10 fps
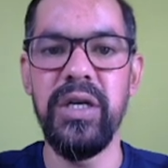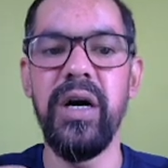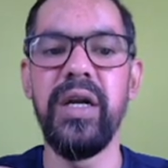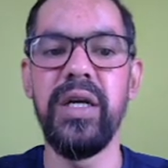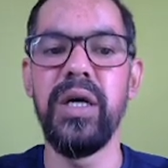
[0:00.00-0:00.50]

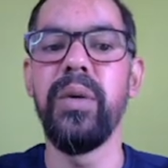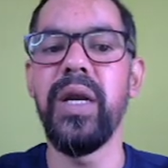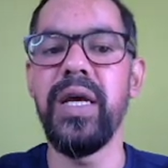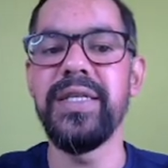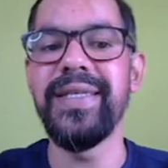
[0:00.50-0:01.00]
another
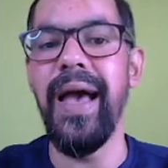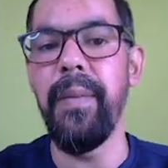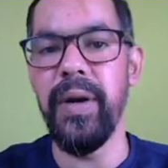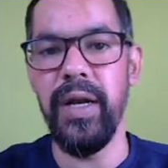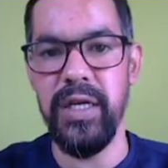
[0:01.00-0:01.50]
one is
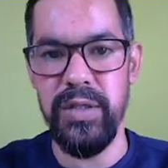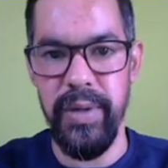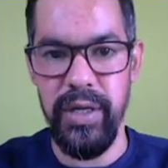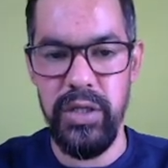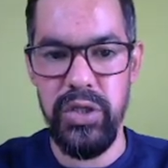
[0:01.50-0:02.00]
capital
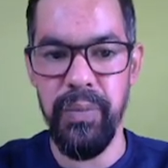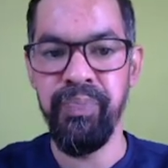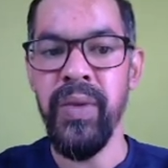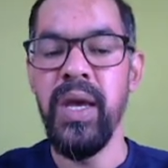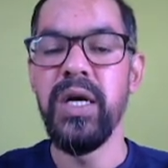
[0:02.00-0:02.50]
expenditure.
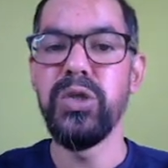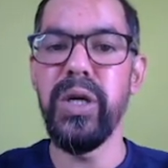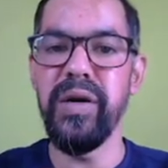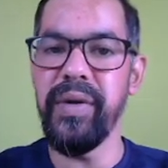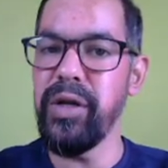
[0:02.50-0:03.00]
So
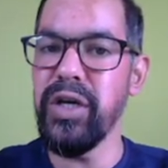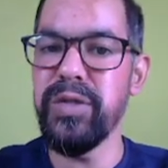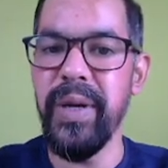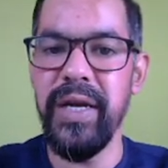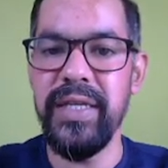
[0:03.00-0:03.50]
revenue
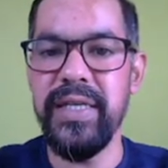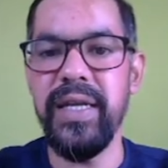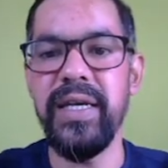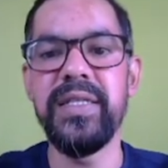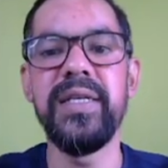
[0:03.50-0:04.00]
expenditure
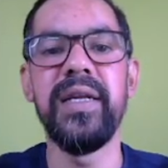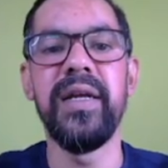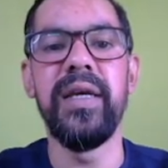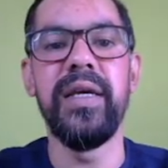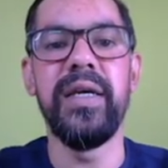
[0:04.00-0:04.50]
is
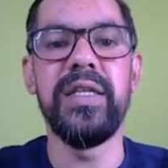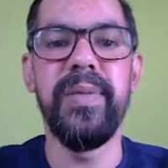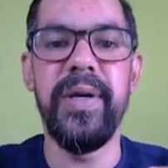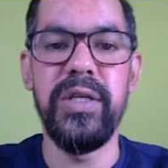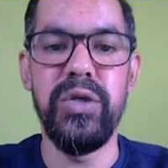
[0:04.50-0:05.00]
generally
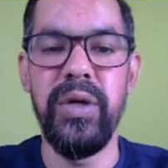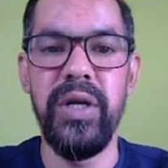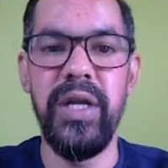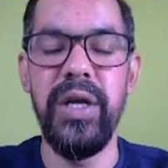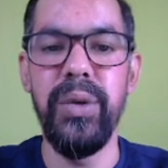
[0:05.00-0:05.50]
expense
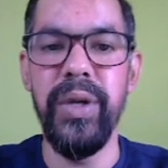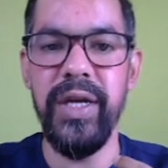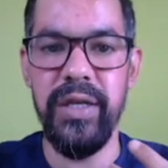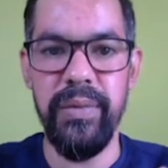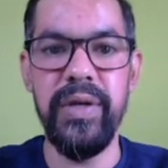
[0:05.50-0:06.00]
on day-to-day
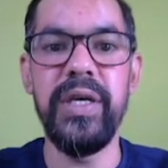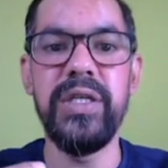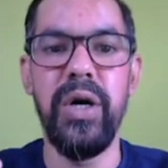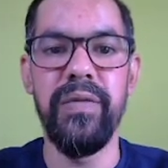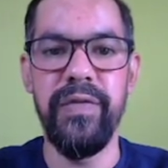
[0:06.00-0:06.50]

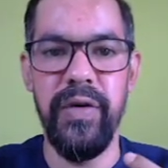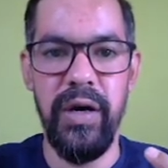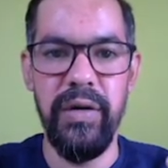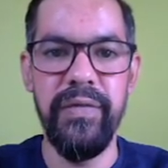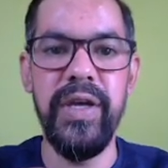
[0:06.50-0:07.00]
activities of
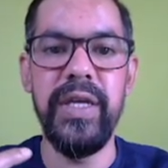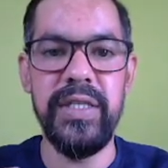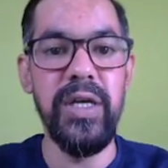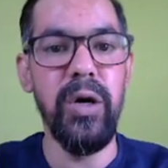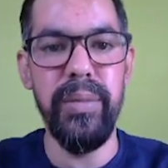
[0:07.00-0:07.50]

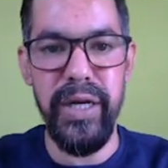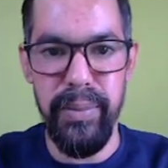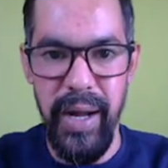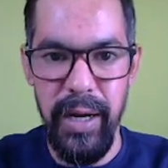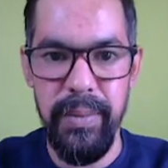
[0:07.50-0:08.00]
various government
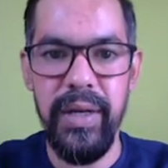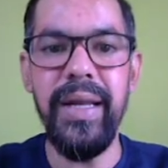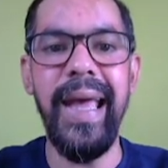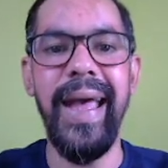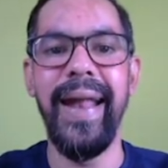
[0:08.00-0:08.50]

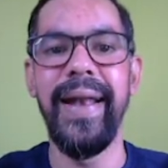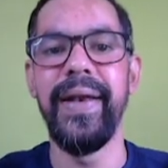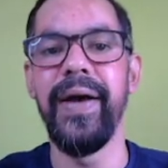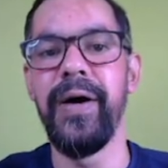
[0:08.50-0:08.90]
department, and